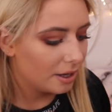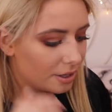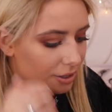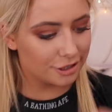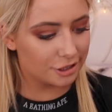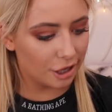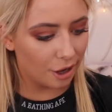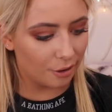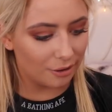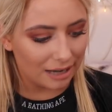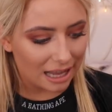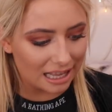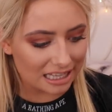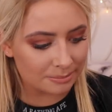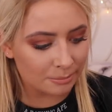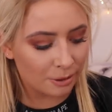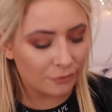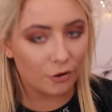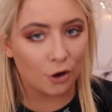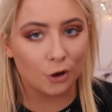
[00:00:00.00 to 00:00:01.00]
So
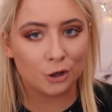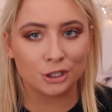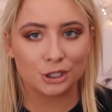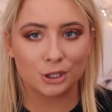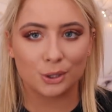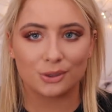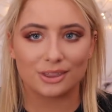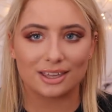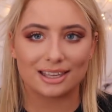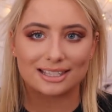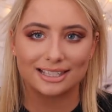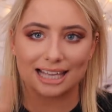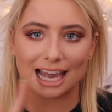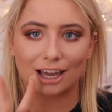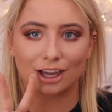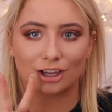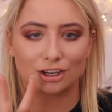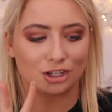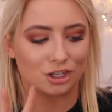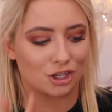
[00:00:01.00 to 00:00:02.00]
let's move on to the
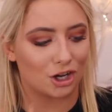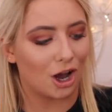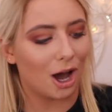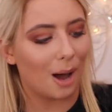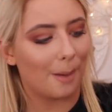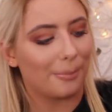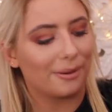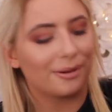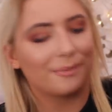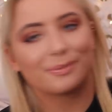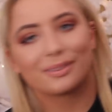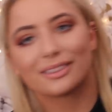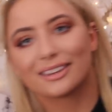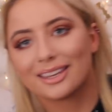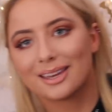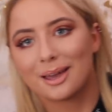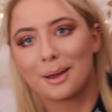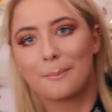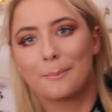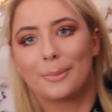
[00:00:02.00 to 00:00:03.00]
second shop
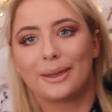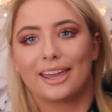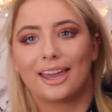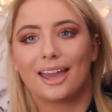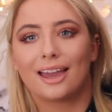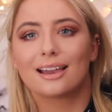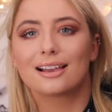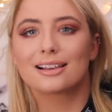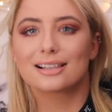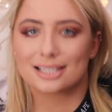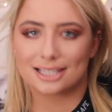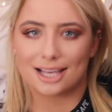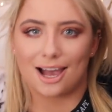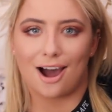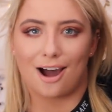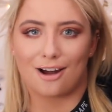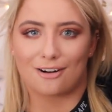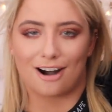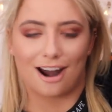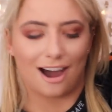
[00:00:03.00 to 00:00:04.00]
being
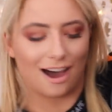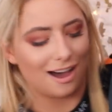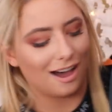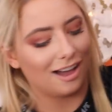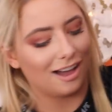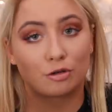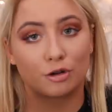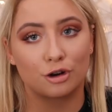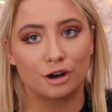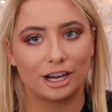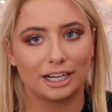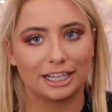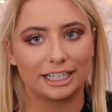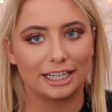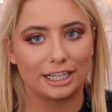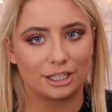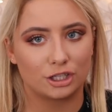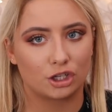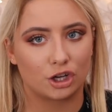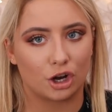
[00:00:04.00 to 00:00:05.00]
Zara. Really
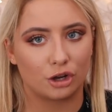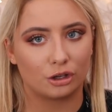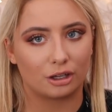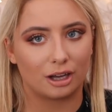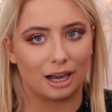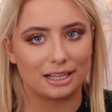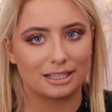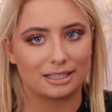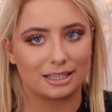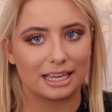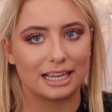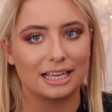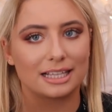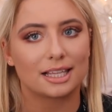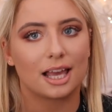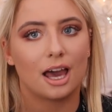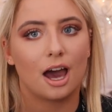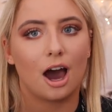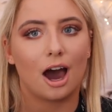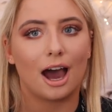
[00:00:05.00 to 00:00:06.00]
need to show you guys
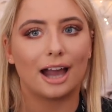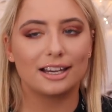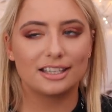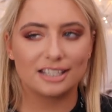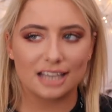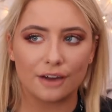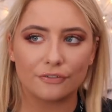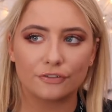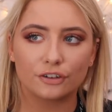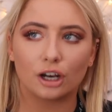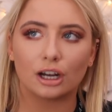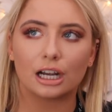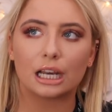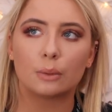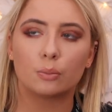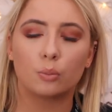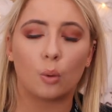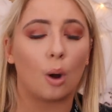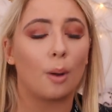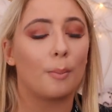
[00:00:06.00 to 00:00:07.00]
these. I
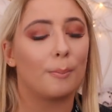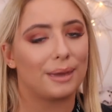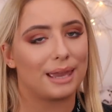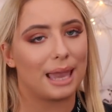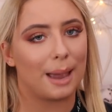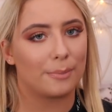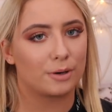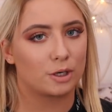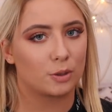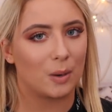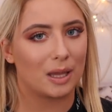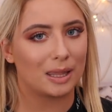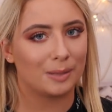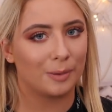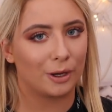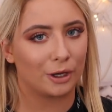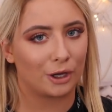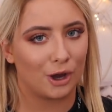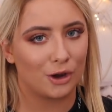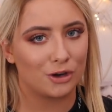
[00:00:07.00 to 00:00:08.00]
definitely won't be able to wear
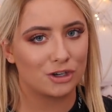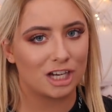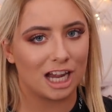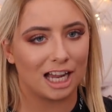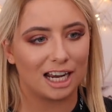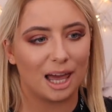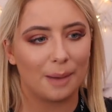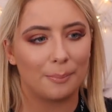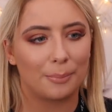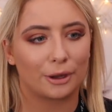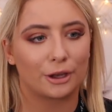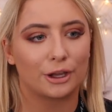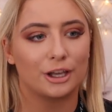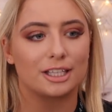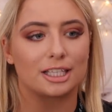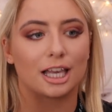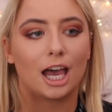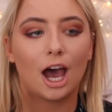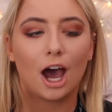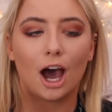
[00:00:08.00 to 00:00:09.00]
them at Coachella
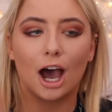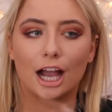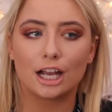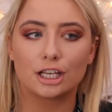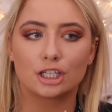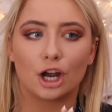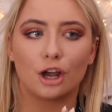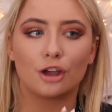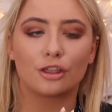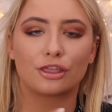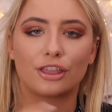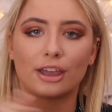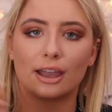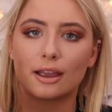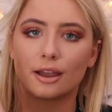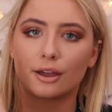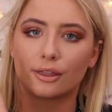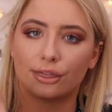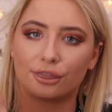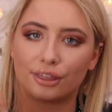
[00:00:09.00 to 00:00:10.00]
because I don't
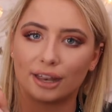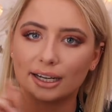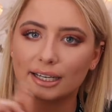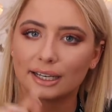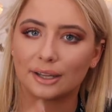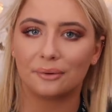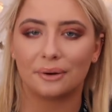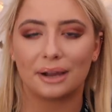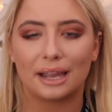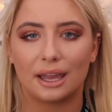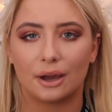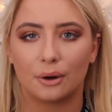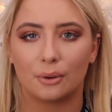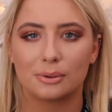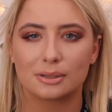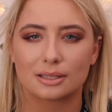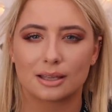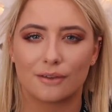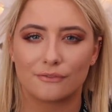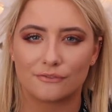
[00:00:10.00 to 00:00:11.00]
think thin little
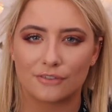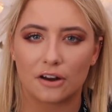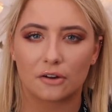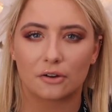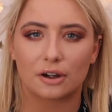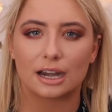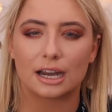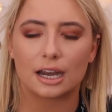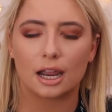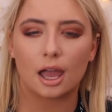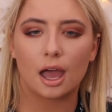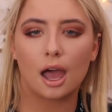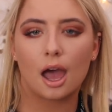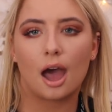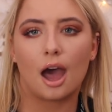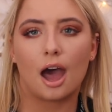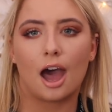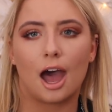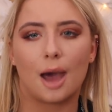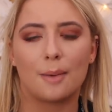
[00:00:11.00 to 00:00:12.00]
heels are very
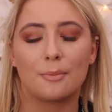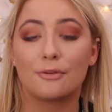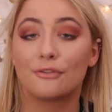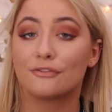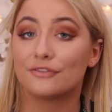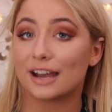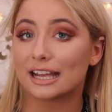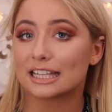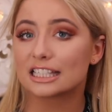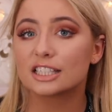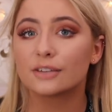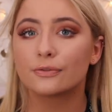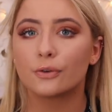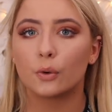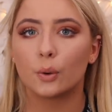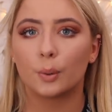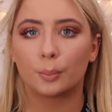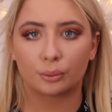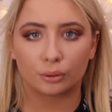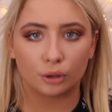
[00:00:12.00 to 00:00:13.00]
um,
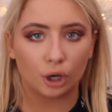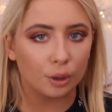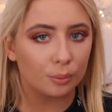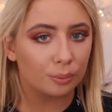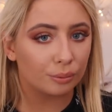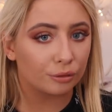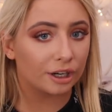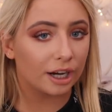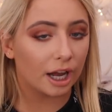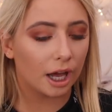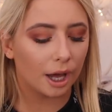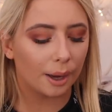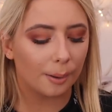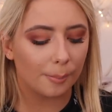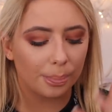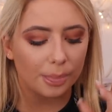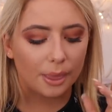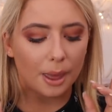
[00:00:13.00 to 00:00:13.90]
festival appropriate.